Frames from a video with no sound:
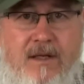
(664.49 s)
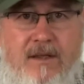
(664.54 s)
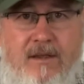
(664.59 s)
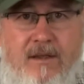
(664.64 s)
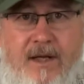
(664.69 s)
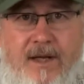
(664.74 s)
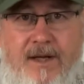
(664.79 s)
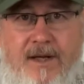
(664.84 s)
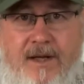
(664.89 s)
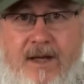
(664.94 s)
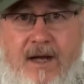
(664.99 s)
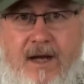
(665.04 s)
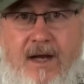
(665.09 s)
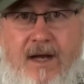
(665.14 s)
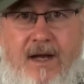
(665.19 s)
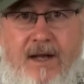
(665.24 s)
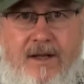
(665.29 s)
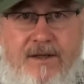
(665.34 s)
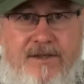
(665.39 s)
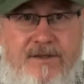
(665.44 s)
like
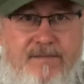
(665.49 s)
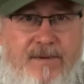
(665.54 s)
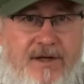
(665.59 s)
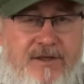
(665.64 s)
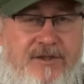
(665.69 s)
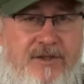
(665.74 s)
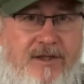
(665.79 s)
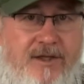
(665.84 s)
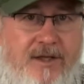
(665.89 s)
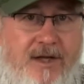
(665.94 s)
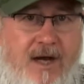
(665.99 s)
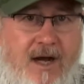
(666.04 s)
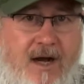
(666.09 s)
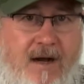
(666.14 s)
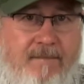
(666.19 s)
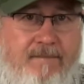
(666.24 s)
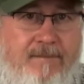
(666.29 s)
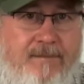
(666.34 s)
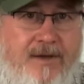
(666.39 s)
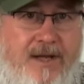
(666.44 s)
especially
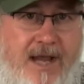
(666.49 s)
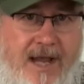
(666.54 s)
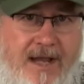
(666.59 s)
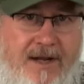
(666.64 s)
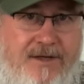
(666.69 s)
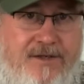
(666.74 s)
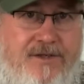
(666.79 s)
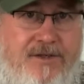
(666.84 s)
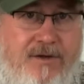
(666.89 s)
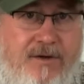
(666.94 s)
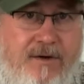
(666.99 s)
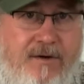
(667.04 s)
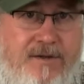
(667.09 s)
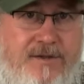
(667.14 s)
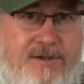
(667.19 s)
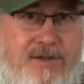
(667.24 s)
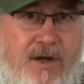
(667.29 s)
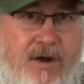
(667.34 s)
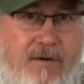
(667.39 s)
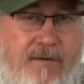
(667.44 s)
canister
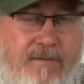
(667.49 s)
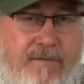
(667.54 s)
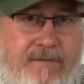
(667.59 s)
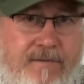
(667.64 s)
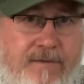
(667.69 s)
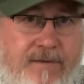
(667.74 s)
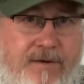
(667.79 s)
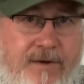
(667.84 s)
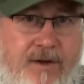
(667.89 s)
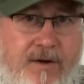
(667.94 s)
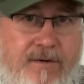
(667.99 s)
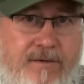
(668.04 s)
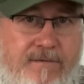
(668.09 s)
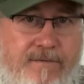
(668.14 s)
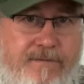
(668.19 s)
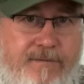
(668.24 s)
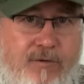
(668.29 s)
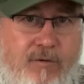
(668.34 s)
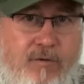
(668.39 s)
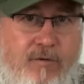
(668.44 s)
stove,
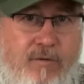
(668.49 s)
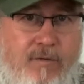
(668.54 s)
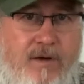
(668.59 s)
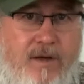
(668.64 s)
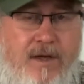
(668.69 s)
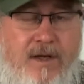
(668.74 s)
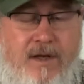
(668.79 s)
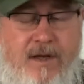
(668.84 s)
fuel.